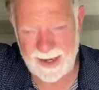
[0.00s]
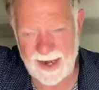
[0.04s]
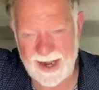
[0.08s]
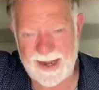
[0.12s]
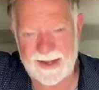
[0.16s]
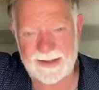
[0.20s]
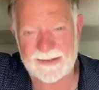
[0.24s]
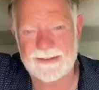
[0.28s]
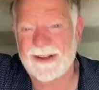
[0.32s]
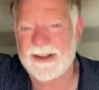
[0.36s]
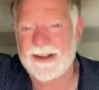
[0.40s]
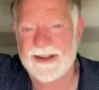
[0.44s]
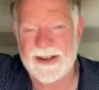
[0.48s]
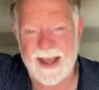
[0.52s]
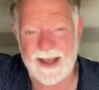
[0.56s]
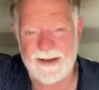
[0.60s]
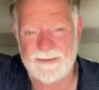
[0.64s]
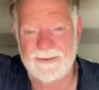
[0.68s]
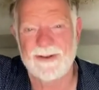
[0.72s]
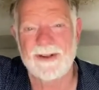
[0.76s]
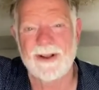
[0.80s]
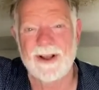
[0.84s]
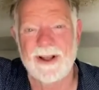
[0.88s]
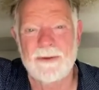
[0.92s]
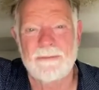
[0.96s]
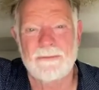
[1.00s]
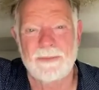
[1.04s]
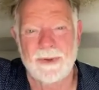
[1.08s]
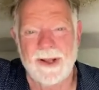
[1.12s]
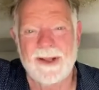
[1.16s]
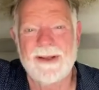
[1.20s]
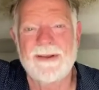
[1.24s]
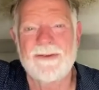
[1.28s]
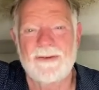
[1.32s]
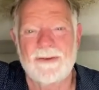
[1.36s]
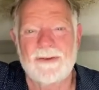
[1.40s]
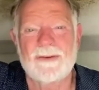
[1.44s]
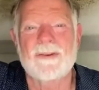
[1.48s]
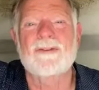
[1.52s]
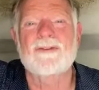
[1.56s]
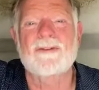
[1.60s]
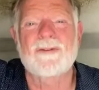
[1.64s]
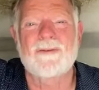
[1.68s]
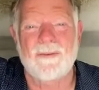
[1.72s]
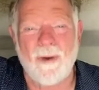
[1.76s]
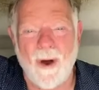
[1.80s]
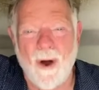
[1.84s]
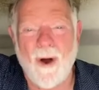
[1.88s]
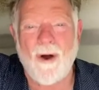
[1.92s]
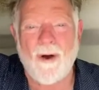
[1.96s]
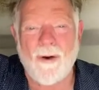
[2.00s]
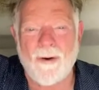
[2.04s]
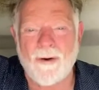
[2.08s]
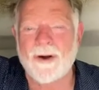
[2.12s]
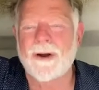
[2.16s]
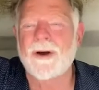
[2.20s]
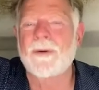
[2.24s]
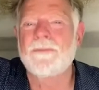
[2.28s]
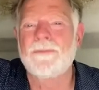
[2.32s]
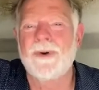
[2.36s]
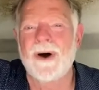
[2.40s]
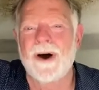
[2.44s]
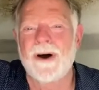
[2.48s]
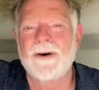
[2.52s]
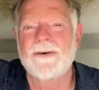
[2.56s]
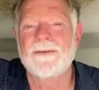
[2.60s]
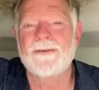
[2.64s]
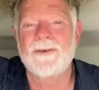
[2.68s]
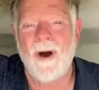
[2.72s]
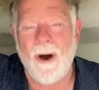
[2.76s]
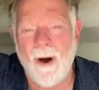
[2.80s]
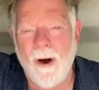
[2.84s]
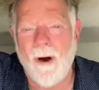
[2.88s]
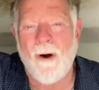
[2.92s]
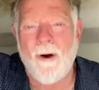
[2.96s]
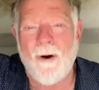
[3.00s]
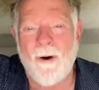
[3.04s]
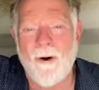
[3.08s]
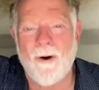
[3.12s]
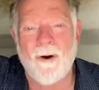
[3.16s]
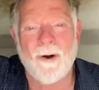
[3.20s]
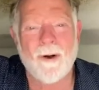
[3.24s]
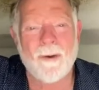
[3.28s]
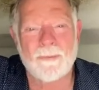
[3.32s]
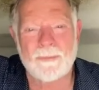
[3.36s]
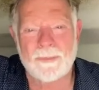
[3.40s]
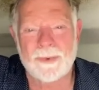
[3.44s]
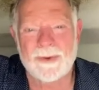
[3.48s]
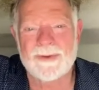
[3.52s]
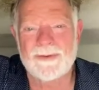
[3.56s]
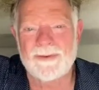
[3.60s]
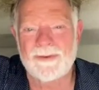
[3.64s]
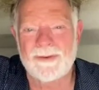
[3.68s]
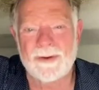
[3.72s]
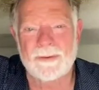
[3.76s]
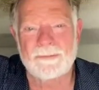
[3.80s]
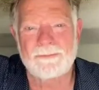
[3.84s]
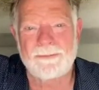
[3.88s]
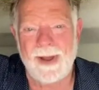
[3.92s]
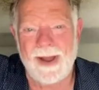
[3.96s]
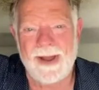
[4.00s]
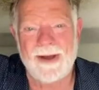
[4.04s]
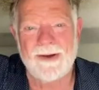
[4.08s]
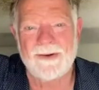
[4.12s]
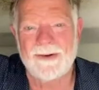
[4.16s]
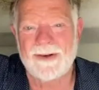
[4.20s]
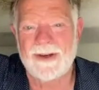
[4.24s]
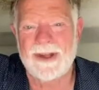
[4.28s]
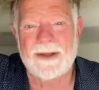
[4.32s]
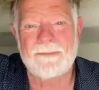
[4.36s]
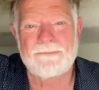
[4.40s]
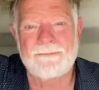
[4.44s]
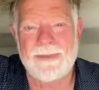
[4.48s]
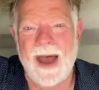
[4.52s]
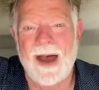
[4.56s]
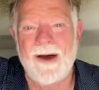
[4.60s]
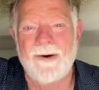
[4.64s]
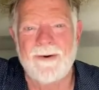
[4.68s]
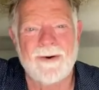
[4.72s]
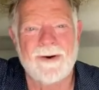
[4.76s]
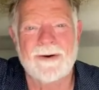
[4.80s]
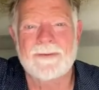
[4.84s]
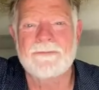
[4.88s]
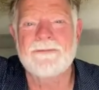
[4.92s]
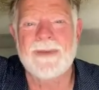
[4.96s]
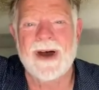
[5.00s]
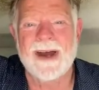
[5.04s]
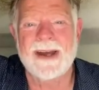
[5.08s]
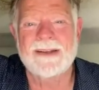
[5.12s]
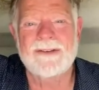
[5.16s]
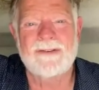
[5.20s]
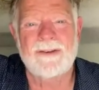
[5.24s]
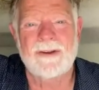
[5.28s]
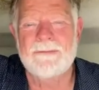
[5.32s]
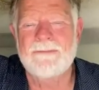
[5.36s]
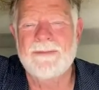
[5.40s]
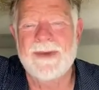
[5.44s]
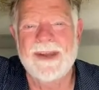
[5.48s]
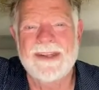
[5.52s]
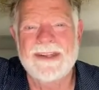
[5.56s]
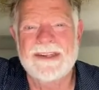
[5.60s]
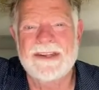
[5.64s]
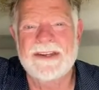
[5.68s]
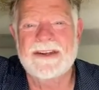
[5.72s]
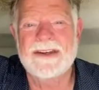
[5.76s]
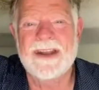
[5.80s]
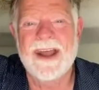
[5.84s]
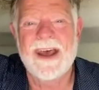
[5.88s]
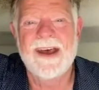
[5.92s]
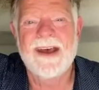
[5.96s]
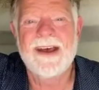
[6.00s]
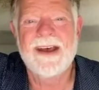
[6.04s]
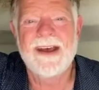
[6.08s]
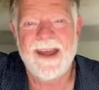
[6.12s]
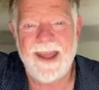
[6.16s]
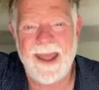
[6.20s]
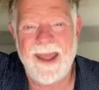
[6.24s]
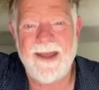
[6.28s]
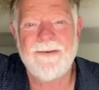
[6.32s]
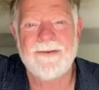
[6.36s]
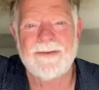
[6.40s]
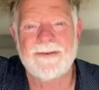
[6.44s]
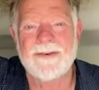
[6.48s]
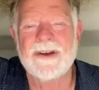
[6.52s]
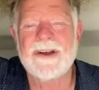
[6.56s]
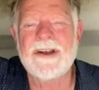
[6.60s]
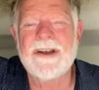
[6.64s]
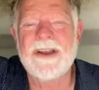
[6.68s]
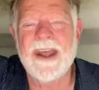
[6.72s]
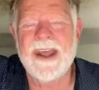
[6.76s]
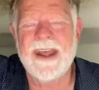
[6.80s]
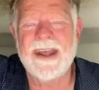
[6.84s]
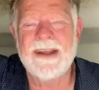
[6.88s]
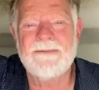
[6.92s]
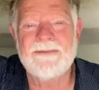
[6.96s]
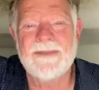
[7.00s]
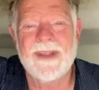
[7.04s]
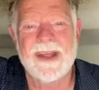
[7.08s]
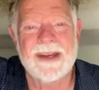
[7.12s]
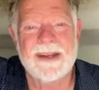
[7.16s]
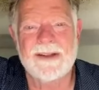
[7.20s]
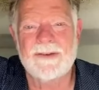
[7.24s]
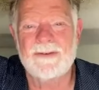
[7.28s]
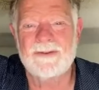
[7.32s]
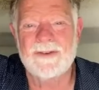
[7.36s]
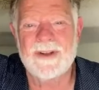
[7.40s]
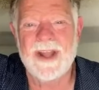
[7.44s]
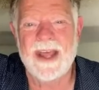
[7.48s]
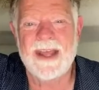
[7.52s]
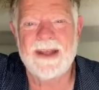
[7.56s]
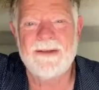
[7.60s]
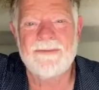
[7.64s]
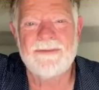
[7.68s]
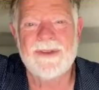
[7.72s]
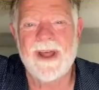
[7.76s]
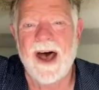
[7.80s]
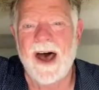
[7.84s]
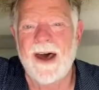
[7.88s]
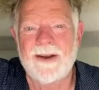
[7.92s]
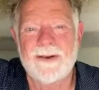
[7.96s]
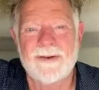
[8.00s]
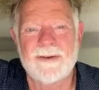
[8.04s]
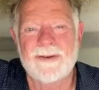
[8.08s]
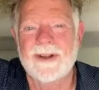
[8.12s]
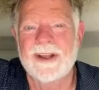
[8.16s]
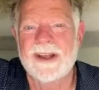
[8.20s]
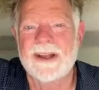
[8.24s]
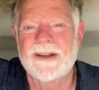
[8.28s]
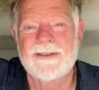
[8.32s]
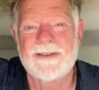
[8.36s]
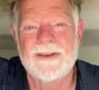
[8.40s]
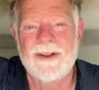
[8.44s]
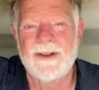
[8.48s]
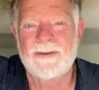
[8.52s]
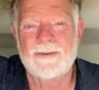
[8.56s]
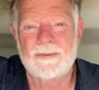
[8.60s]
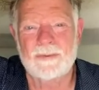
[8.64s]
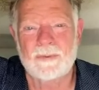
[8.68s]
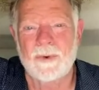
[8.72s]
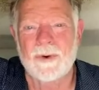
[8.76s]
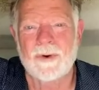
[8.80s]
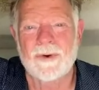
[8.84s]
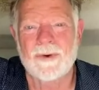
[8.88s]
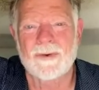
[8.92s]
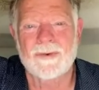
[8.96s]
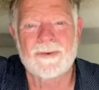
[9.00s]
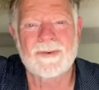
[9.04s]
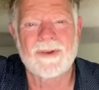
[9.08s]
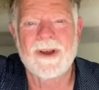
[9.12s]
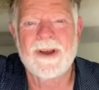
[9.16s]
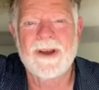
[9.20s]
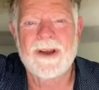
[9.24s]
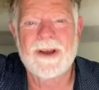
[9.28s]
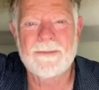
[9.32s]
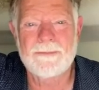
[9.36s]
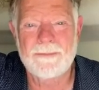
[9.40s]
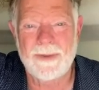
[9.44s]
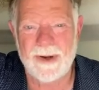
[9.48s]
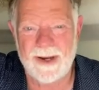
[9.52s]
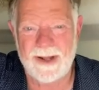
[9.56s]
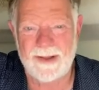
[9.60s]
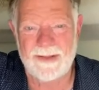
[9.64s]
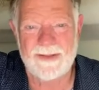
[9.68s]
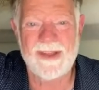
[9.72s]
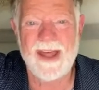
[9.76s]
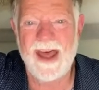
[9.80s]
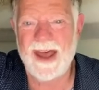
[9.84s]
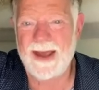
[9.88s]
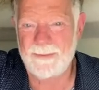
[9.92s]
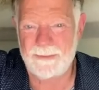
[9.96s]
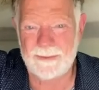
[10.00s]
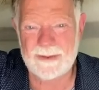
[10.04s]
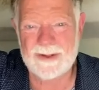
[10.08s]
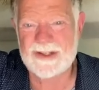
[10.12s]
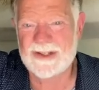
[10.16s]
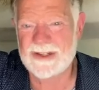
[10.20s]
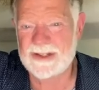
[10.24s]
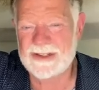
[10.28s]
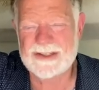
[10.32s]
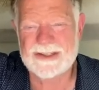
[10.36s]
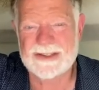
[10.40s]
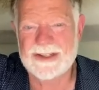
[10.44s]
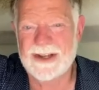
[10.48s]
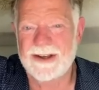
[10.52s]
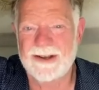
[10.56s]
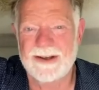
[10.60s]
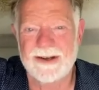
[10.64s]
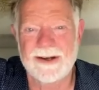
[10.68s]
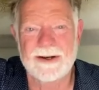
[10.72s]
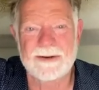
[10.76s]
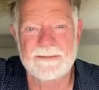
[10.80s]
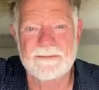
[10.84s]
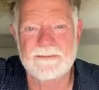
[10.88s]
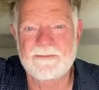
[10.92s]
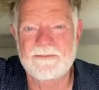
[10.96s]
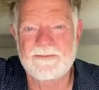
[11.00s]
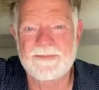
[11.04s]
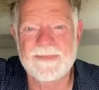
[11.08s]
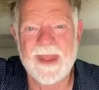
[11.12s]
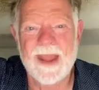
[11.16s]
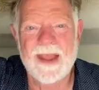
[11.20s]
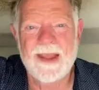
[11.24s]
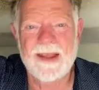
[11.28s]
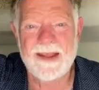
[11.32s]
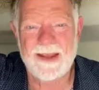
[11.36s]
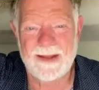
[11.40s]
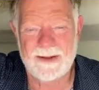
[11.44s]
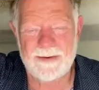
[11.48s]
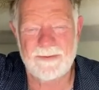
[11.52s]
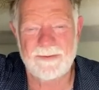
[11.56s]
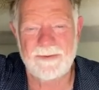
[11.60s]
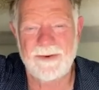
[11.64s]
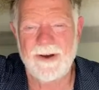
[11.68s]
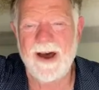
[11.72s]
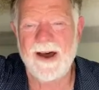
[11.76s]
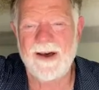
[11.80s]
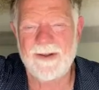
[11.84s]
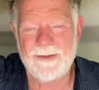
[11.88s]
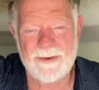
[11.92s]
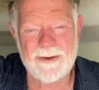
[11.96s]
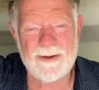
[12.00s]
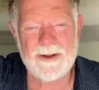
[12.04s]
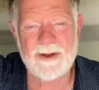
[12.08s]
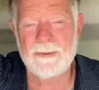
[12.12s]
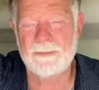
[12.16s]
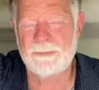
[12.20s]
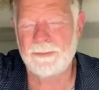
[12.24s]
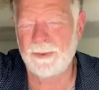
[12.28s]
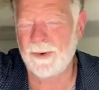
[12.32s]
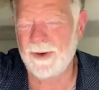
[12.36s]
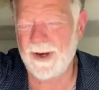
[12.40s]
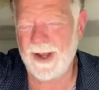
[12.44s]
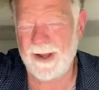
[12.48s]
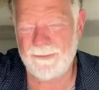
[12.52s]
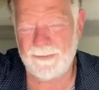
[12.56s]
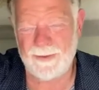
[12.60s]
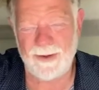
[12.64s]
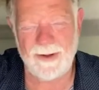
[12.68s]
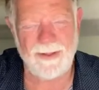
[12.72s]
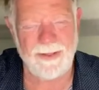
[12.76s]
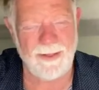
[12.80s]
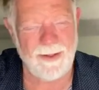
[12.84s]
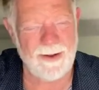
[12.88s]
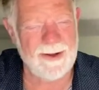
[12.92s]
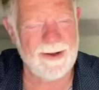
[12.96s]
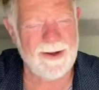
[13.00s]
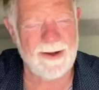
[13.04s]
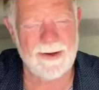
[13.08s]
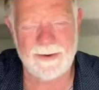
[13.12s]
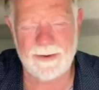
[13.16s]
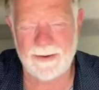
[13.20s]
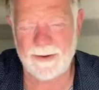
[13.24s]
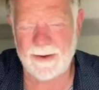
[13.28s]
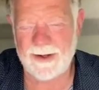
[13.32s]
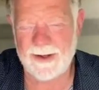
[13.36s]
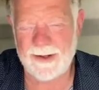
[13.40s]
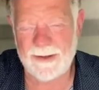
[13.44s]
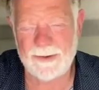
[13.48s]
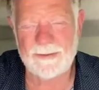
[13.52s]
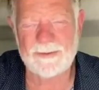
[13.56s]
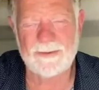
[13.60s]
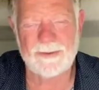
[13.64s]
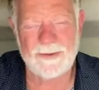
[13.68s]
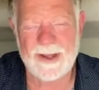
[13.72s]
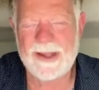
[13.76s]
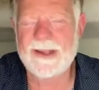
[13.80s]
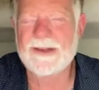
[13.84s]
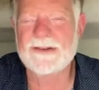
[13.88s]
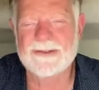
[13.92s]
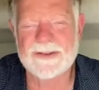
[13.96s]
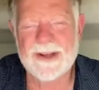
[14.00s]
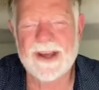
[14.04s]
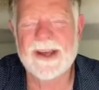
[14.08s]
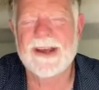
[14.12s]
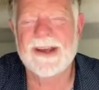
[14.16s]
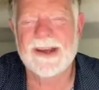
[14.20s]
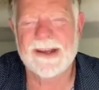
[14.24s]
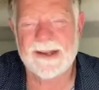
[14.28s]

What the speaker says: hand in heavenly places, far above all principality, power, might, dominion, every name that is named, not only in this world, but in that which is to come. And Father, you put everything under his feet,